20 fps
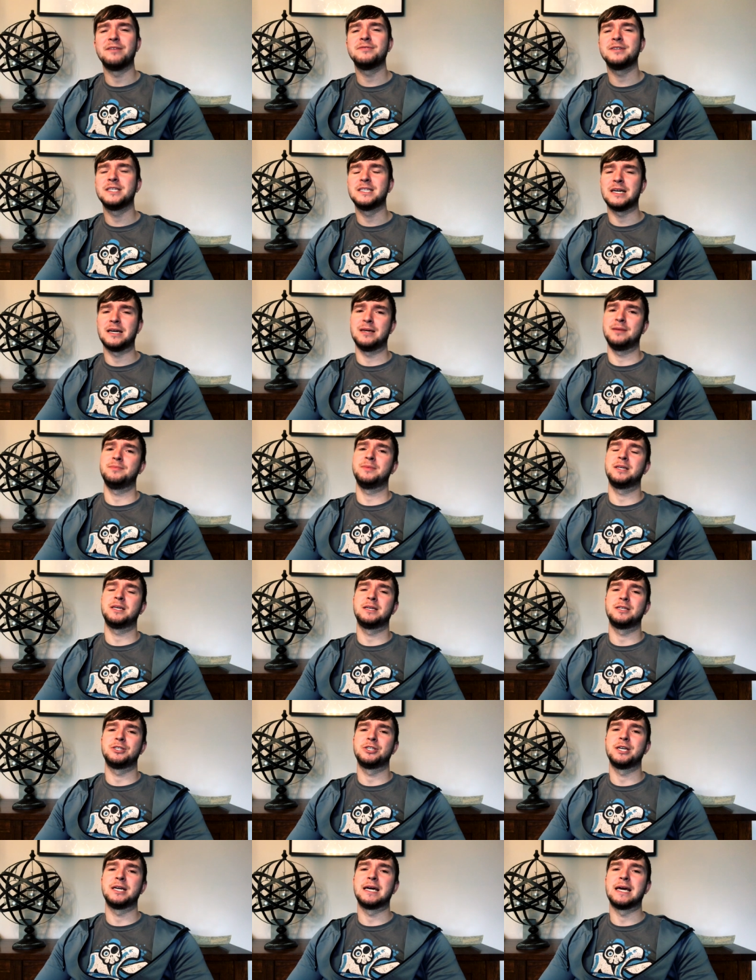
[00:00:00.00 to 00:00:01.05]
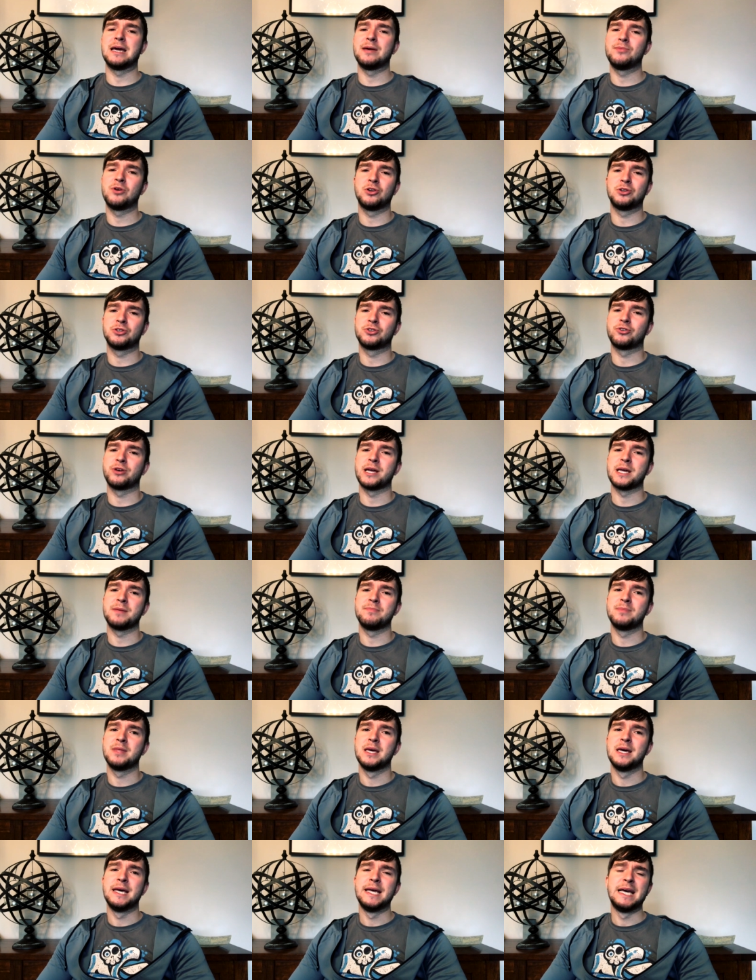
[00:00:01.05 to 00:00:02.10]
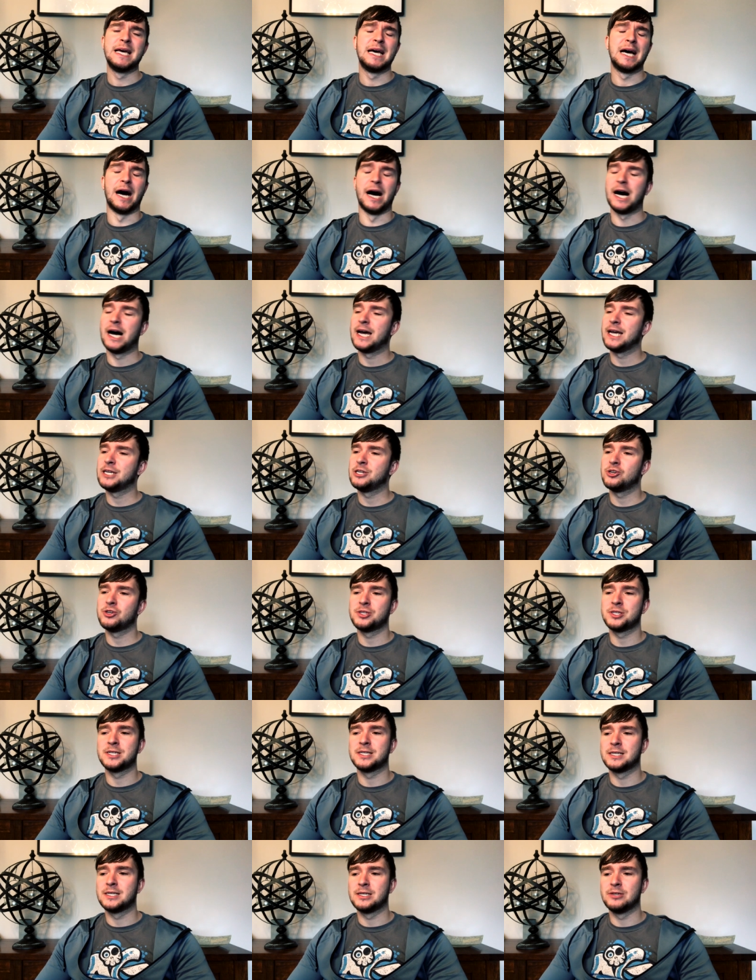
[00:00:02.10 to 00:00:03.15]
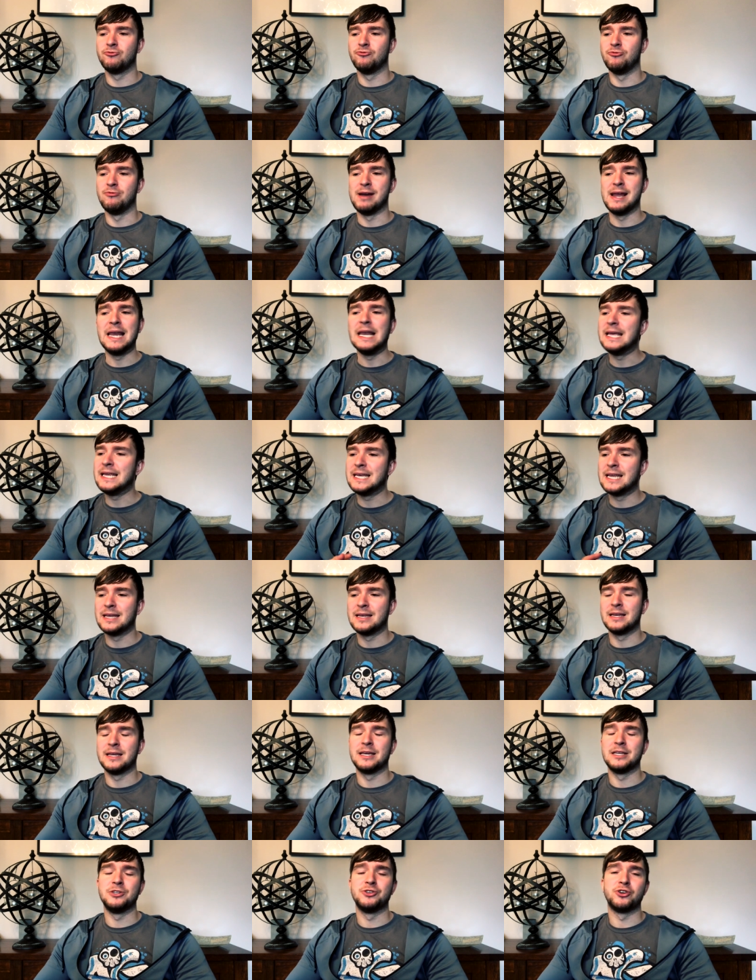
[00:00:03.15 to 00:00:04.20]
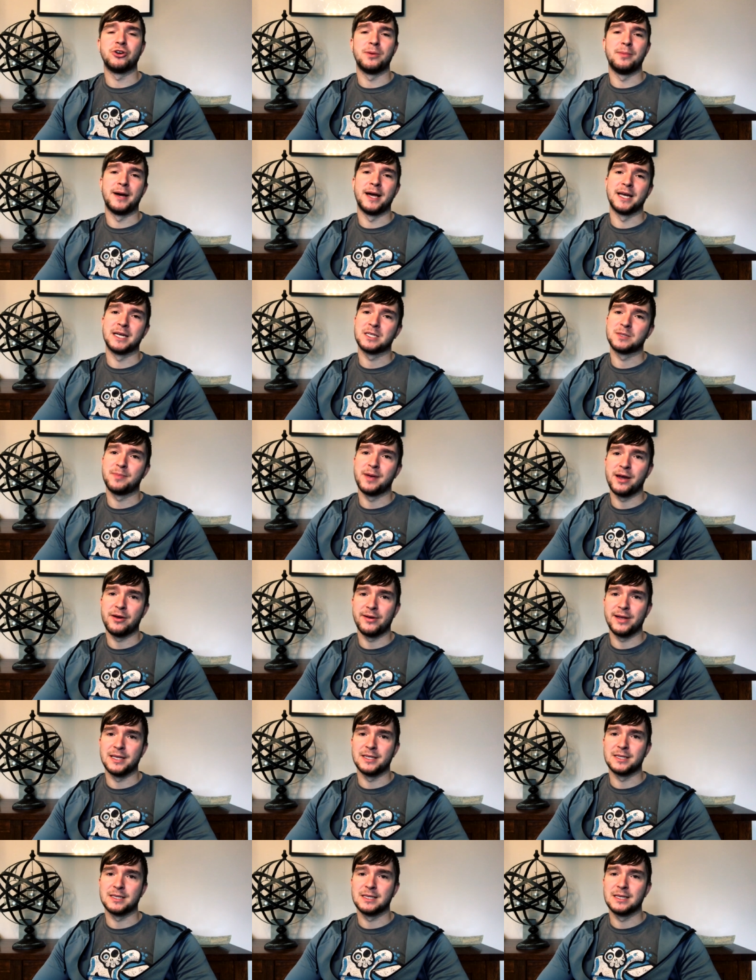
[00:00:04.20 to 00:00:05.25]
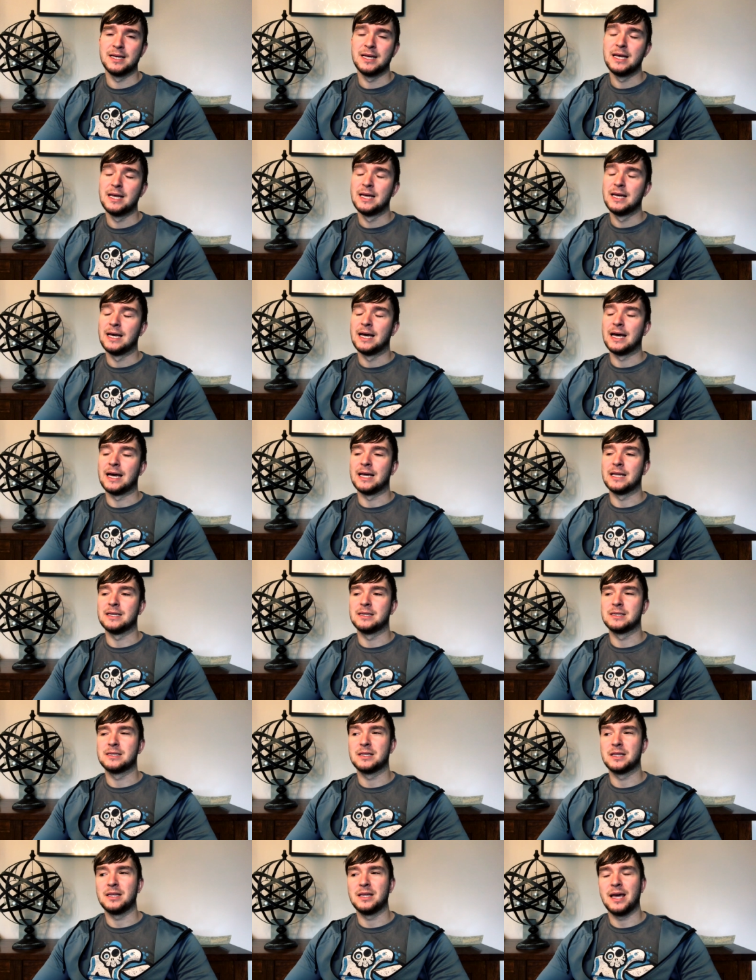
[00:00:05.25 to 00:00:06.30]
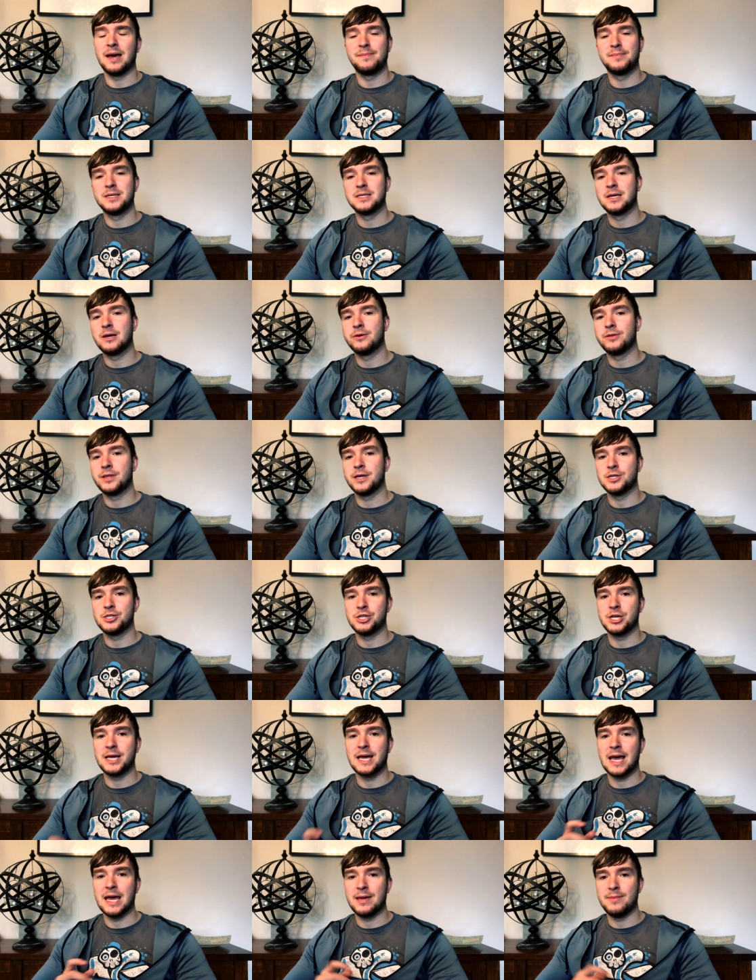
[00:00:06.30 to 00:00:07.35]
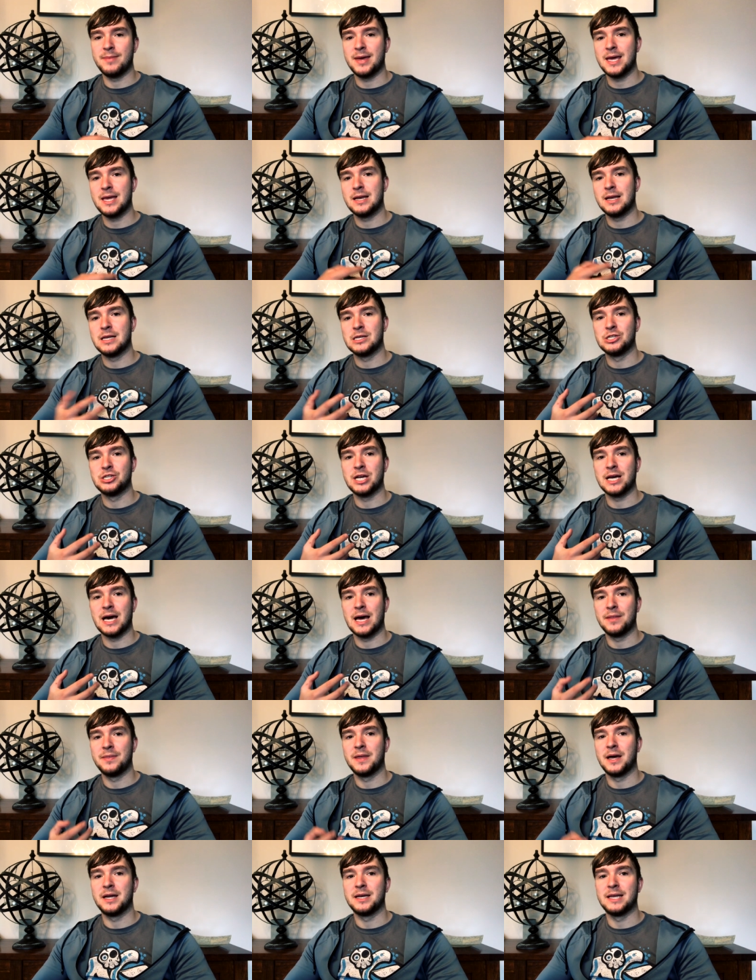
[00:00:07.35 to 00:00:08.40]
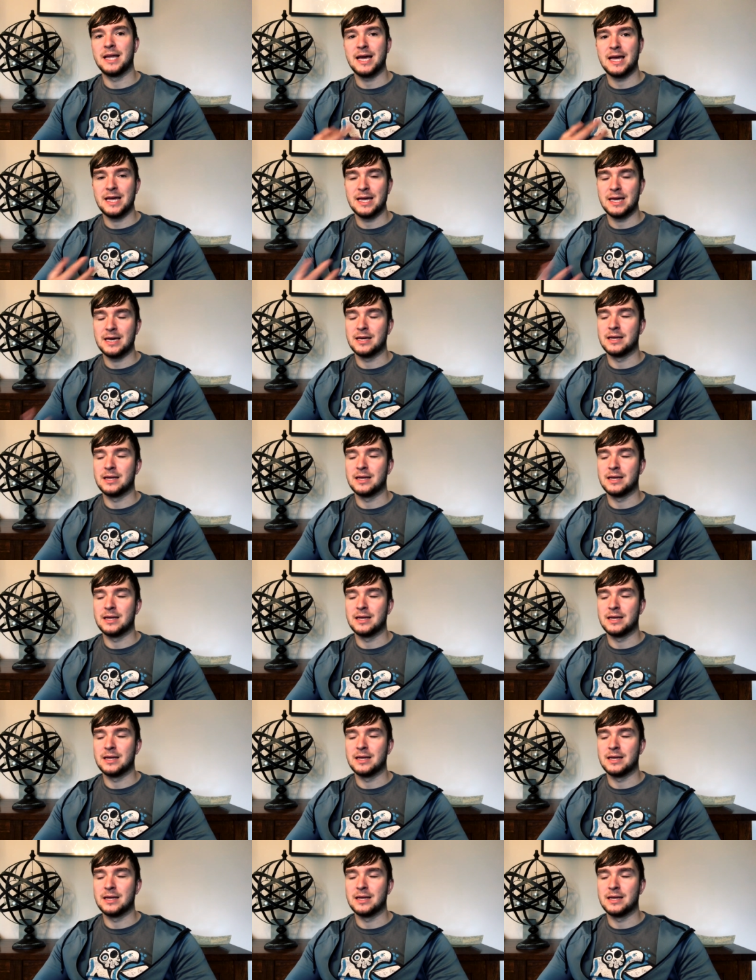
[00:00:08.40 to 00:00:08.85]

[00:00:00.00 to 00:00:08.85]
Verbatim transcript: Every time that she came on screen, I just really didn't enjoy my experience. And the episode that she came in and she had that day,